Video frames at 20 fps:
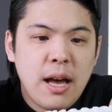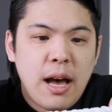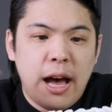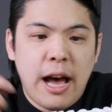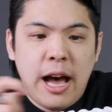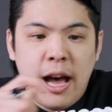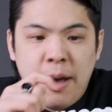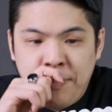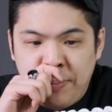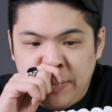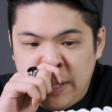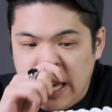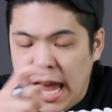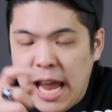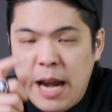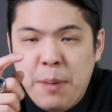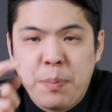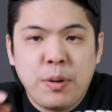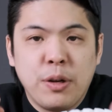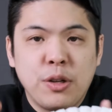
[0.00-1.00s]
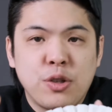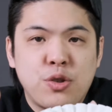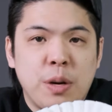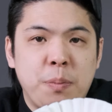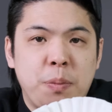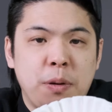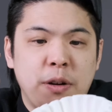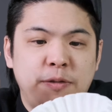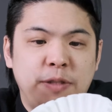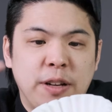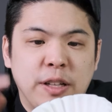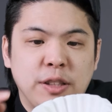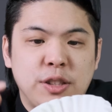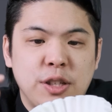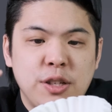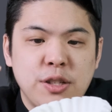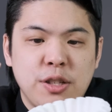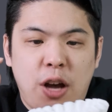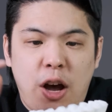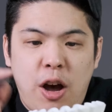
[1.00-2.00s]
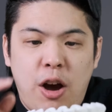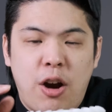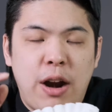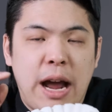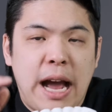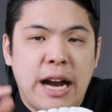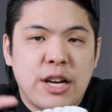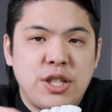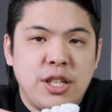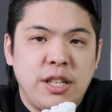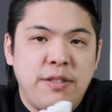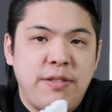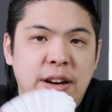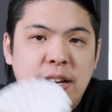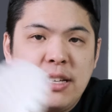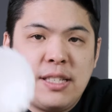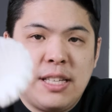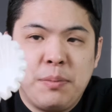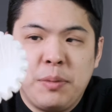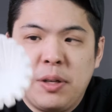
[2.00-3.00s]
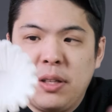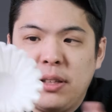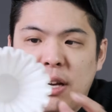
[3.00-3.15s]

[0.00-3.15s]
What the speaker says: The April dripper filters are actually very similar.